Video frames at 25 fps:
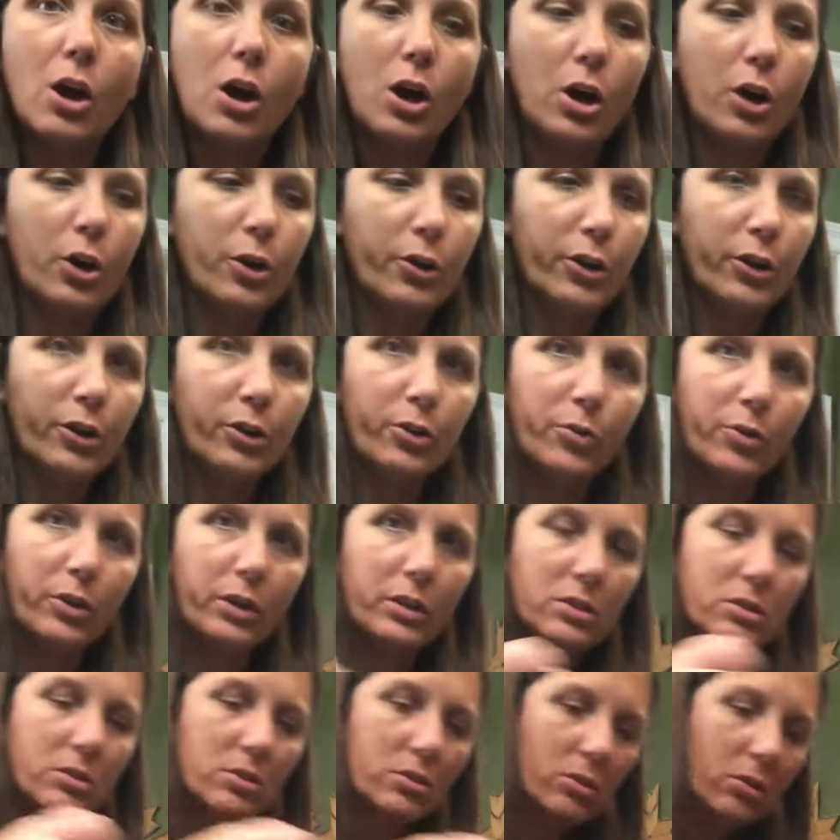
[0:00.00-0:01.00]
all you're going
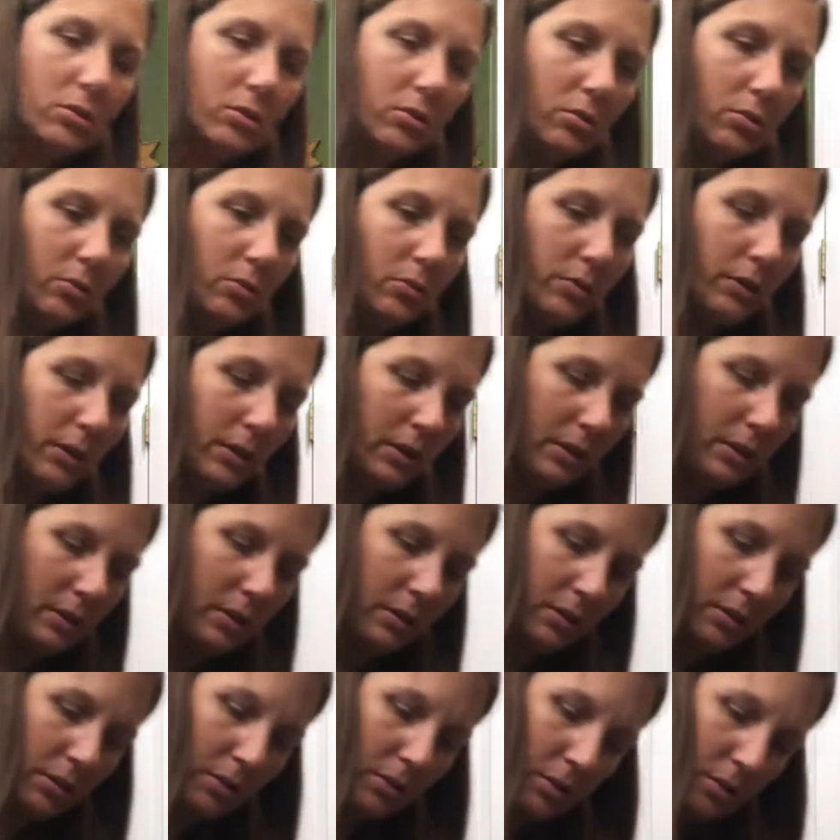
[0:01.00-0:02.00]
to do
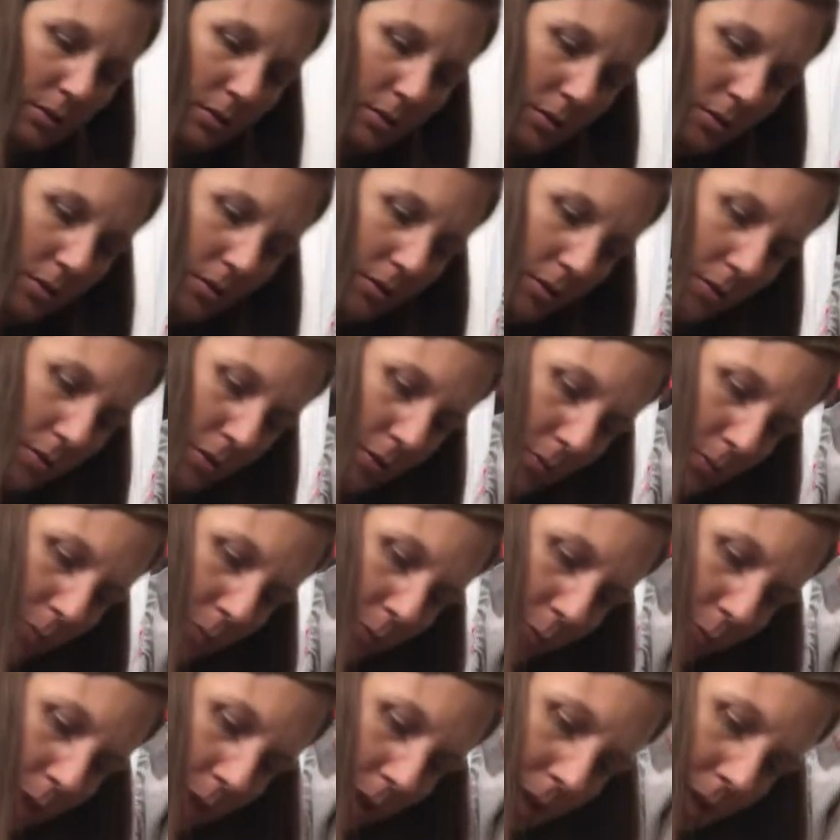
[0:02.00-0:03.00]
is
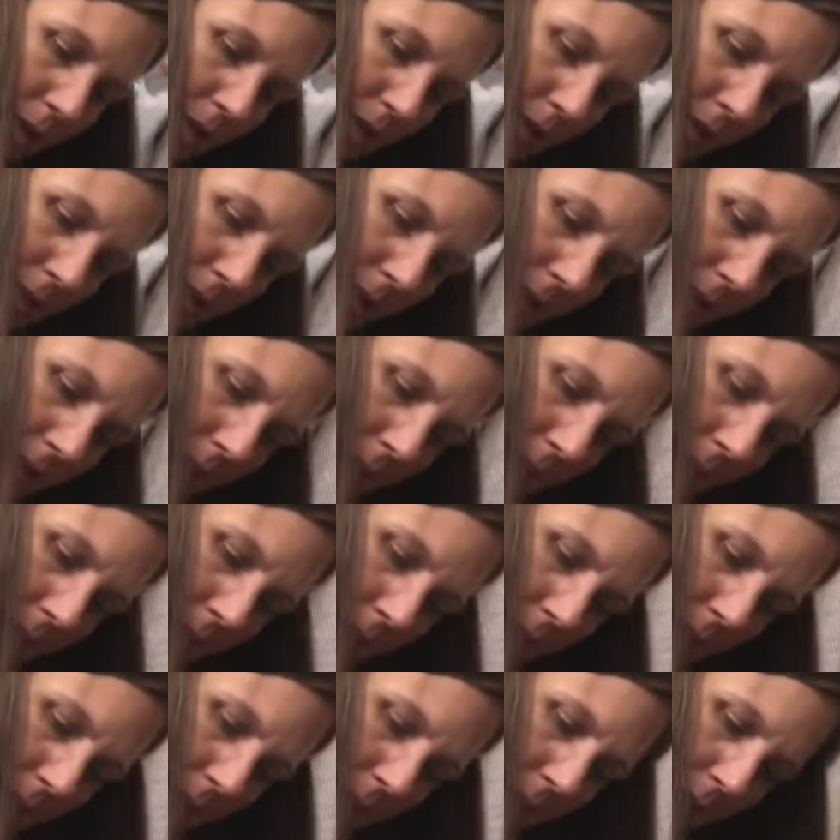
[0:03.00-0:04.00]
press down
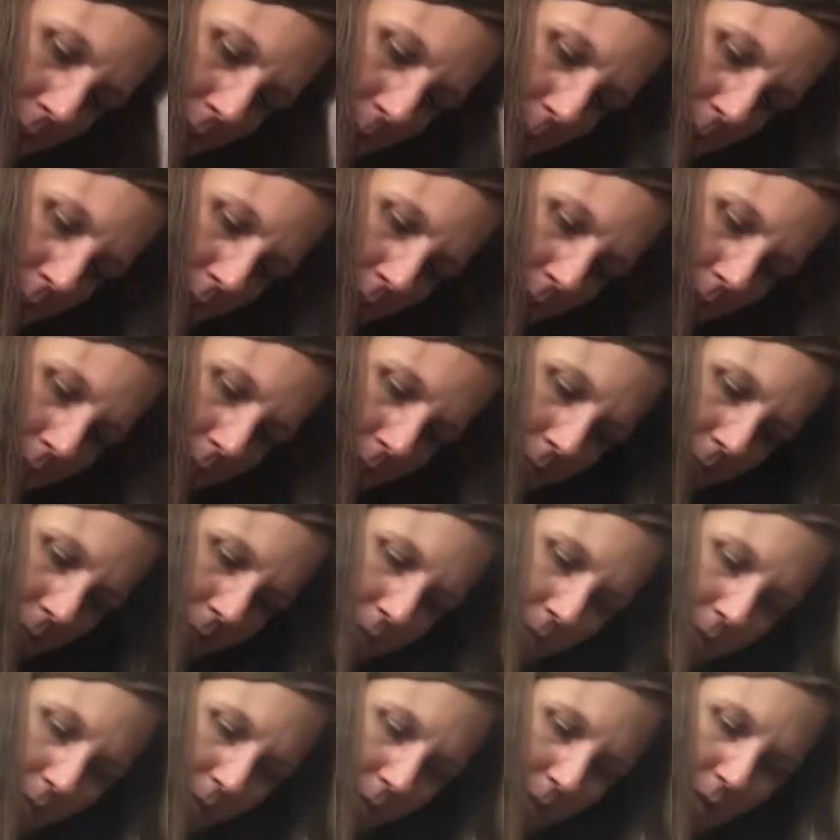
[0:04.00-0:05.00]
in the middle
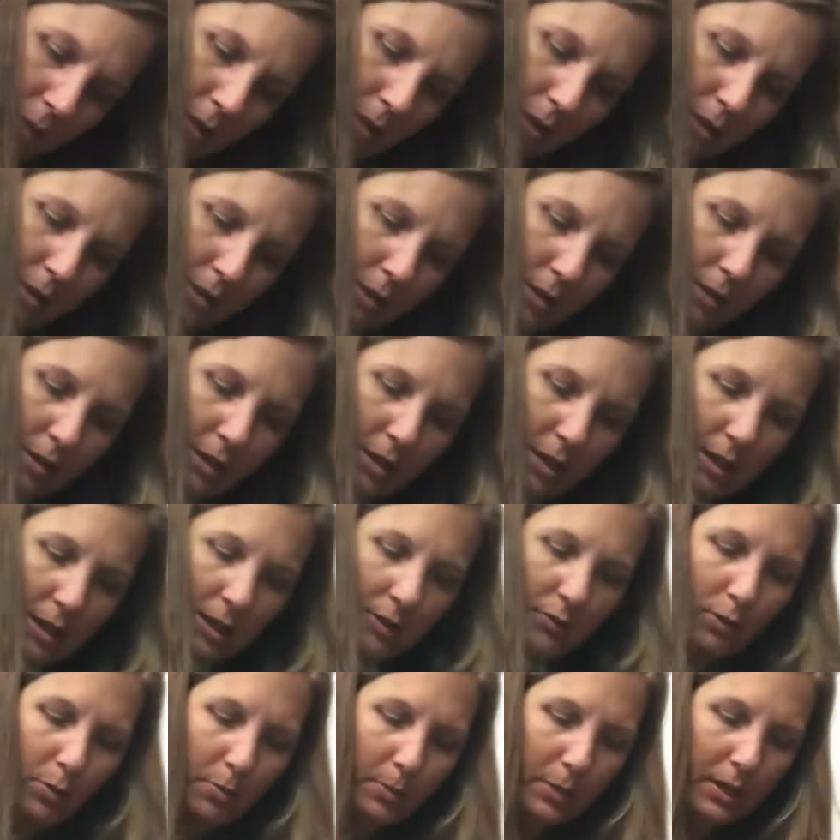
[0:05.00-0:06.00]

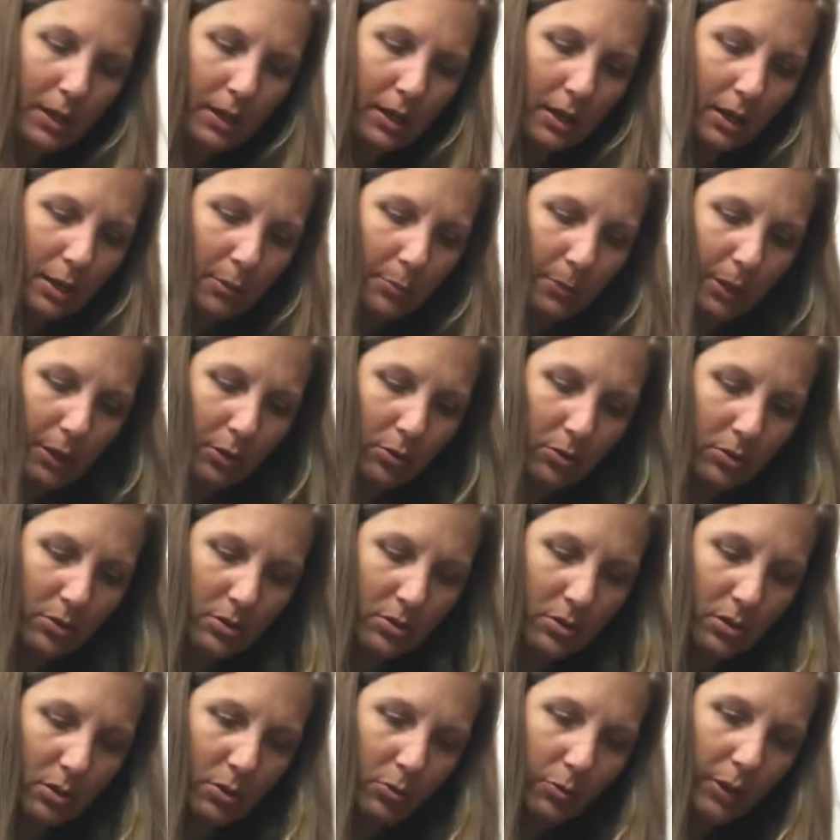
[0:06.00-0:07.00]
and we're making a boat
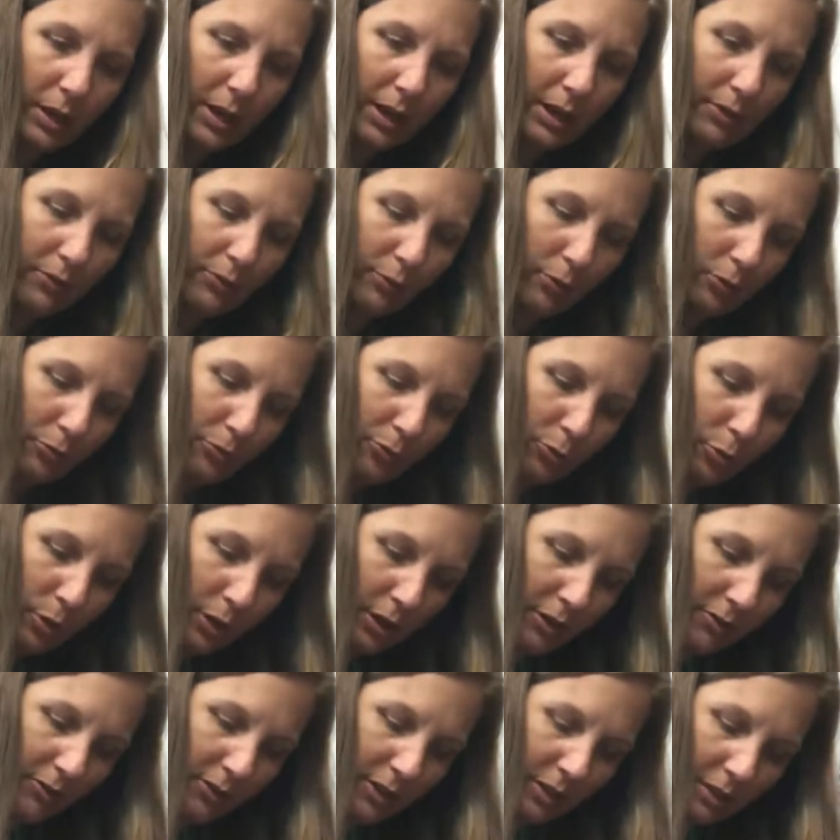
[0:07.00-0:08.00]
so that we have room for a
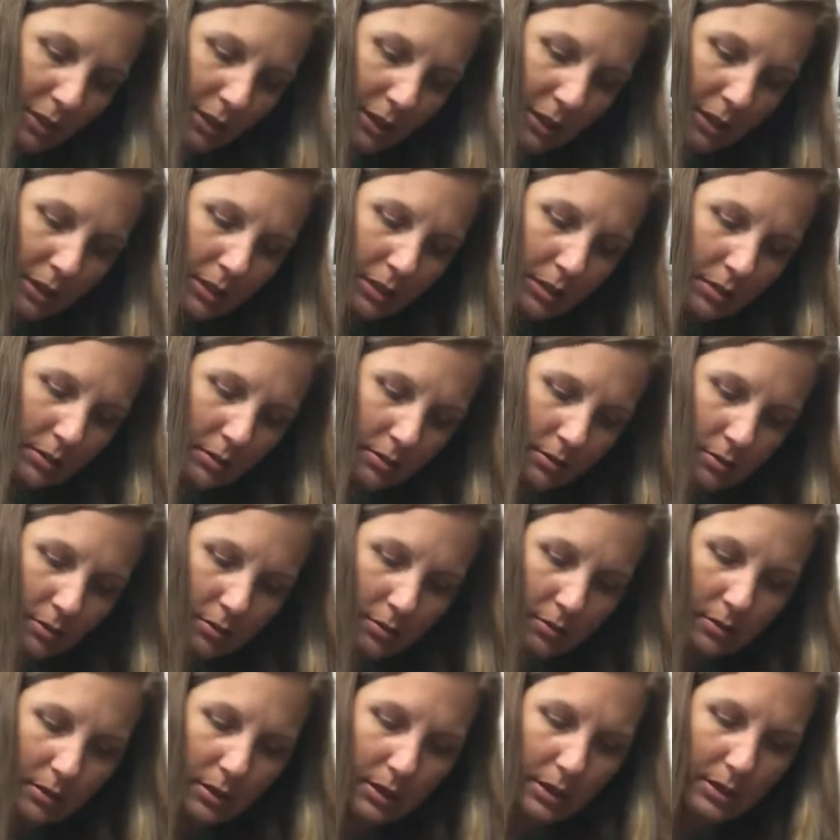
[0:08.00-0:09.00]
filling.
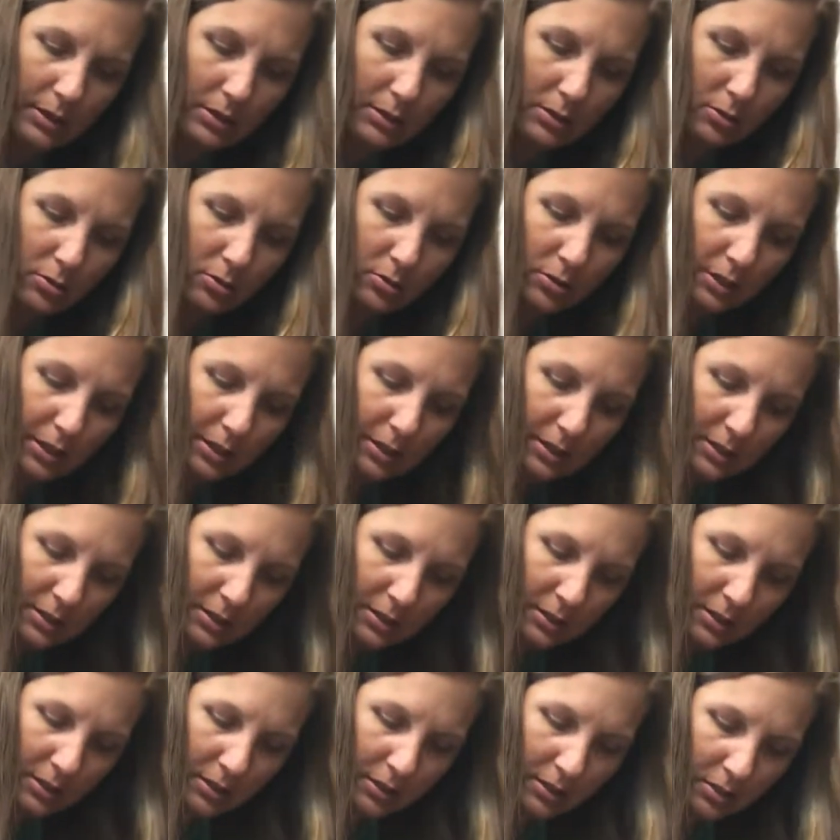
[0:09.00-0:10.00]
And this looks like it's a
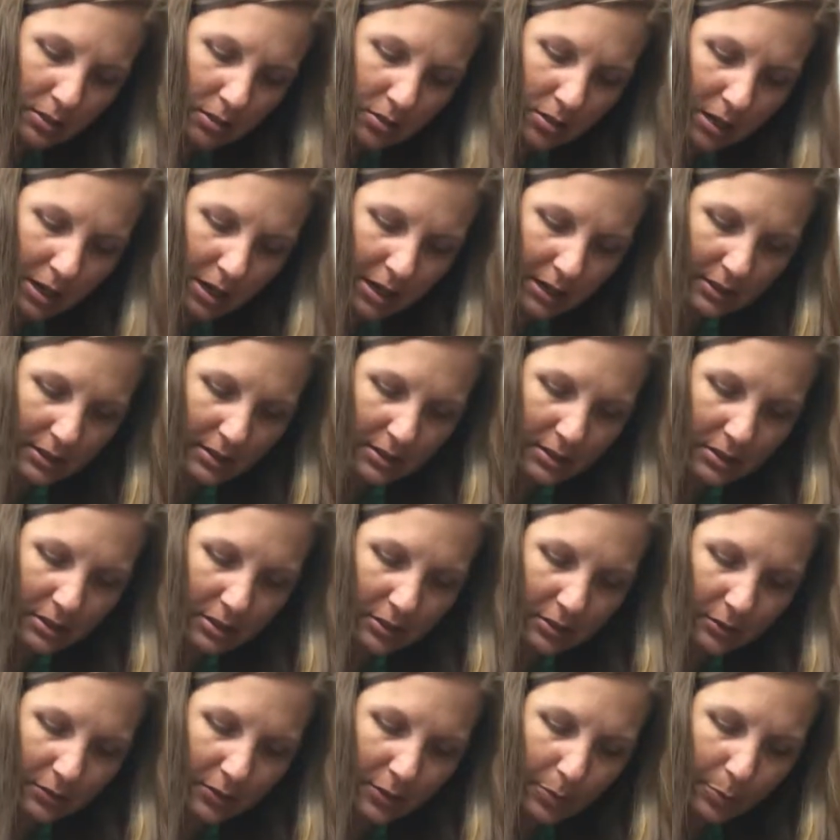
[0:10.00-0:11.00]
little hot
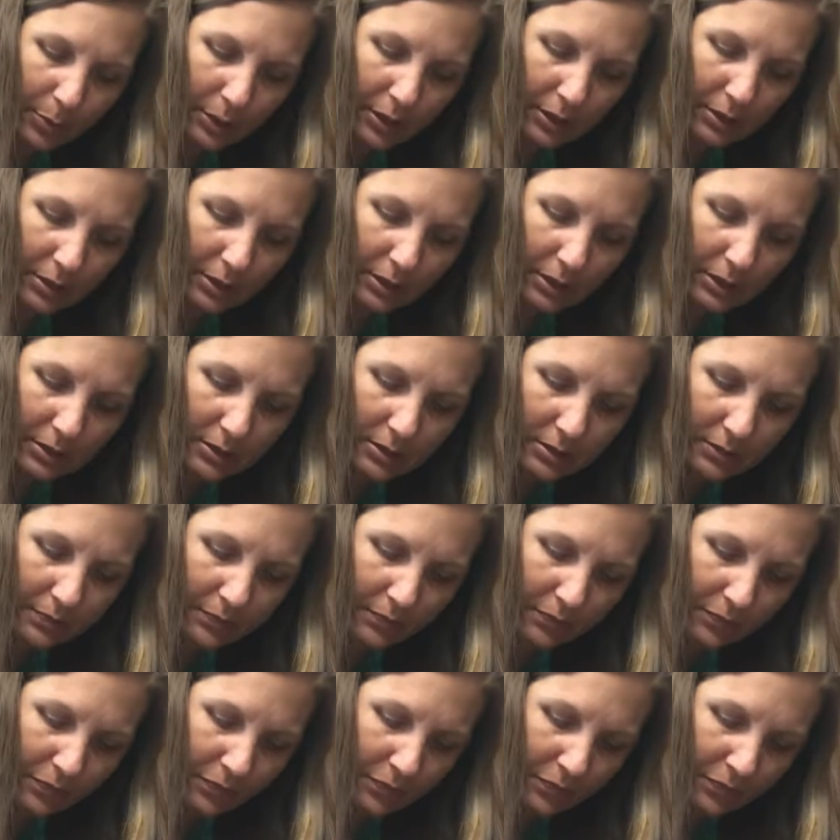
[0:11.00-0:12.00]
still, the brownies.
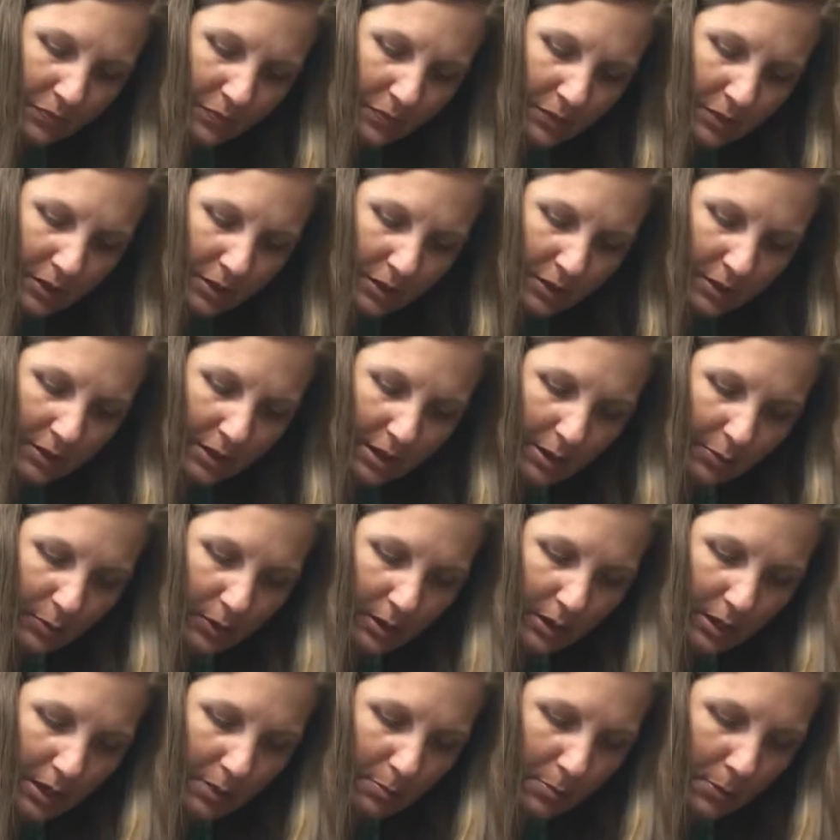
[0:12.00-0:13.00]
That one
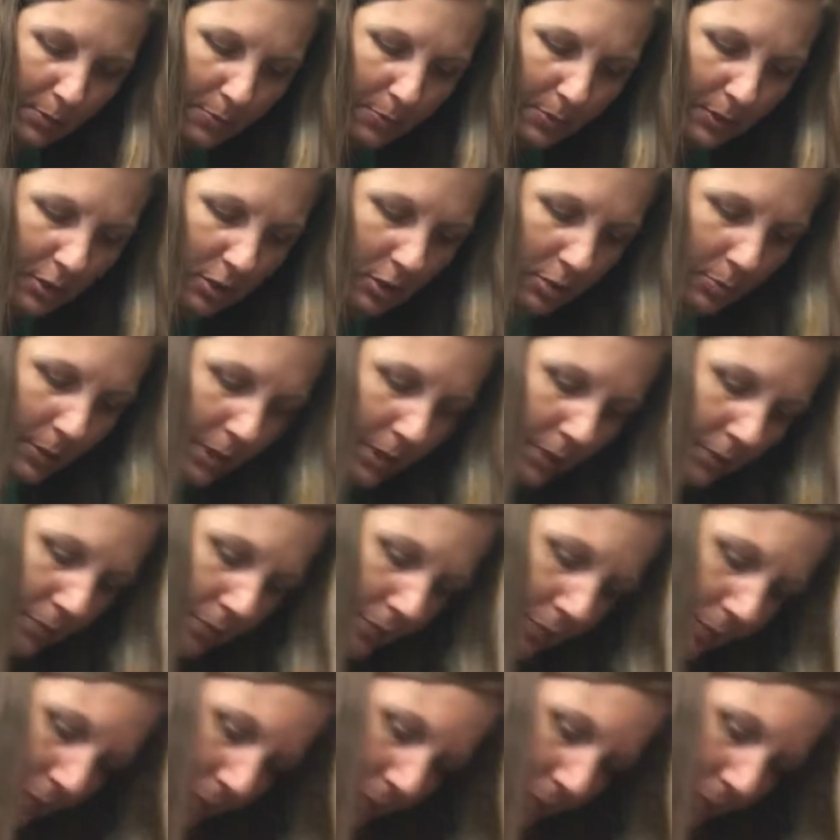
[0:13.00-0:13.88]
came up a little bit.